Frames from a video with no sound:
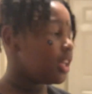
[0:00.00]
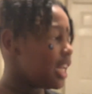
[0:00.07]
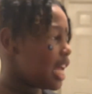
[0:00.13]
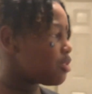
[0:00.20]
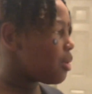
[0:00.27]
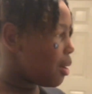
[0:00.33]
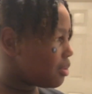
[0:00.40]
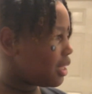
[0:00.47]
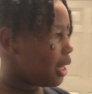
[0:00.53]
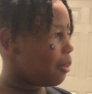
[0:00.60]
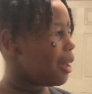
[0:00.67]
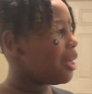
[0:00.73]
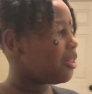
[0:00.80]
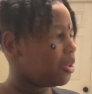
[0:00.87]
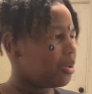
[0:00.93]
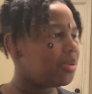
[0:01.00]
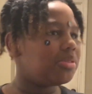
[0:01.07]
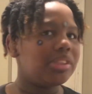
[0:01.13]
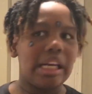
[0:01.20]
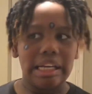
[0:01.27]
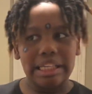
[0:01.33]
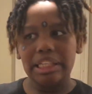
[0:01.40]
That's why I was in the bathroom. I'm
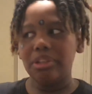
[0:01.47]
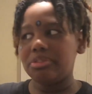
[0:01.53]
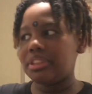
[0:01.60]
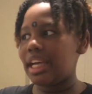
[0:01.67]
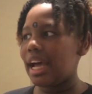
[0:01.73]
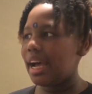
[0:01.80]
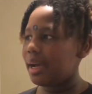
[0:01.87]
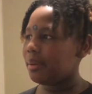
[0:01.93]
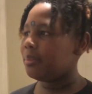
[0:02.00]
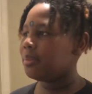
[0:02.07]
trying to kill time.